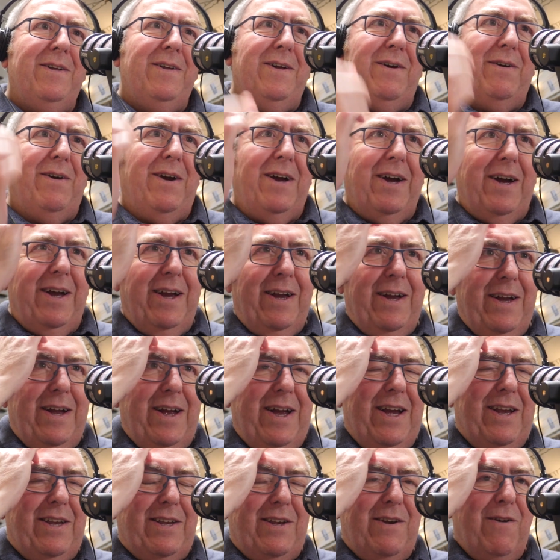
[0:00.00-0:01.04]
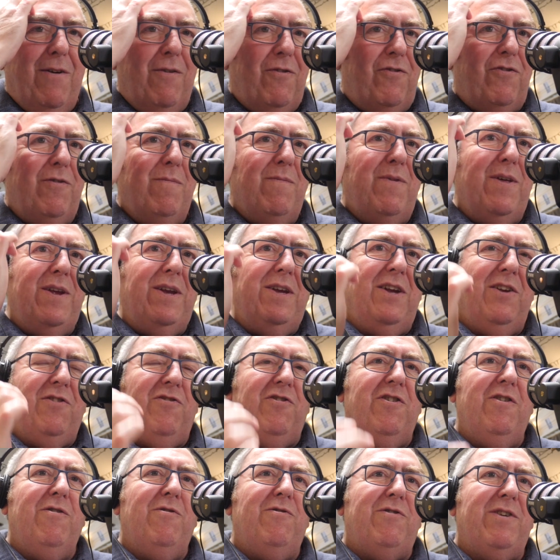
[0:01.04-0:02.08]
Okay? It's not something you
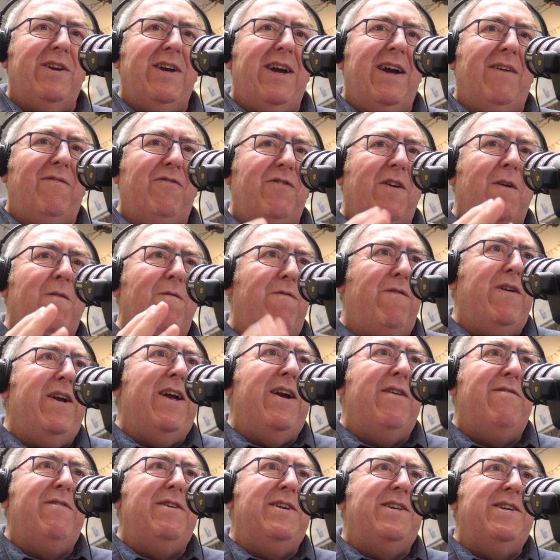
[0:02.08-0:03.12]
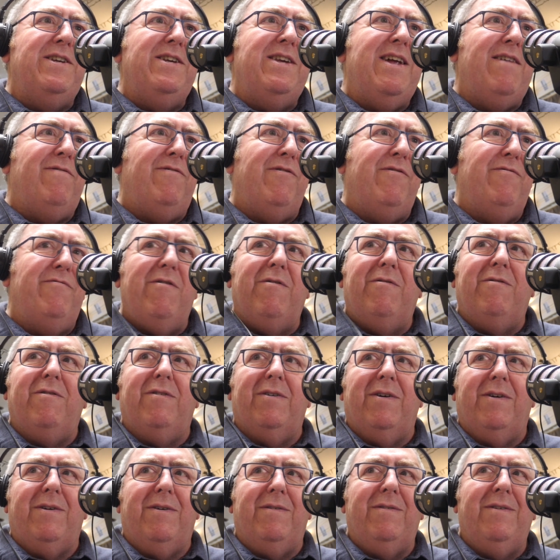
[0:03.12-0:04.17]
choose to have. So fear is never
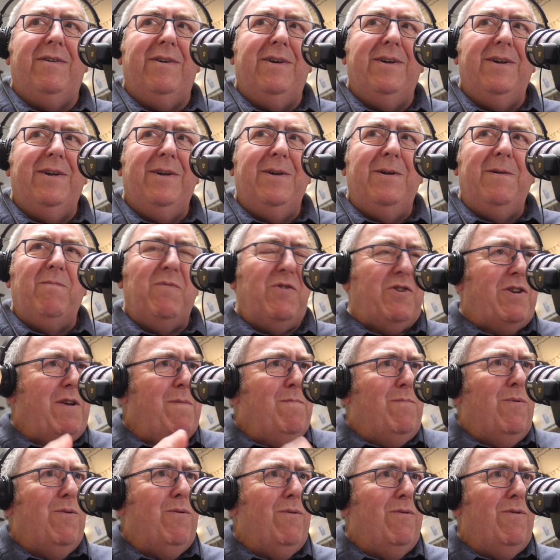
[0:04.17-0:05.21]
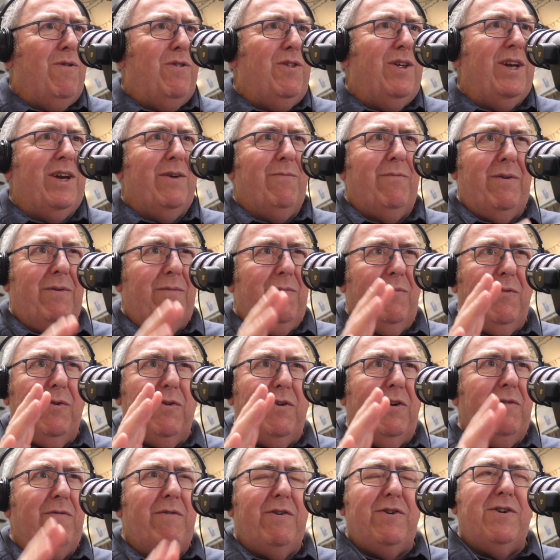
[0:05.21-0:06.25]
wrong. It's an important thing, and we'll
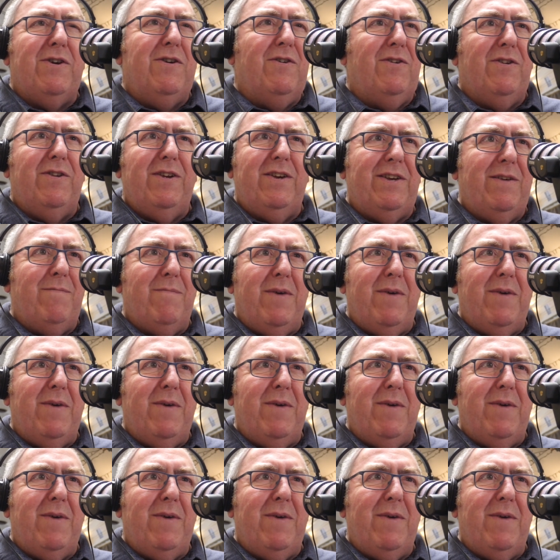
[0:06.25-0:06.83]
return to this in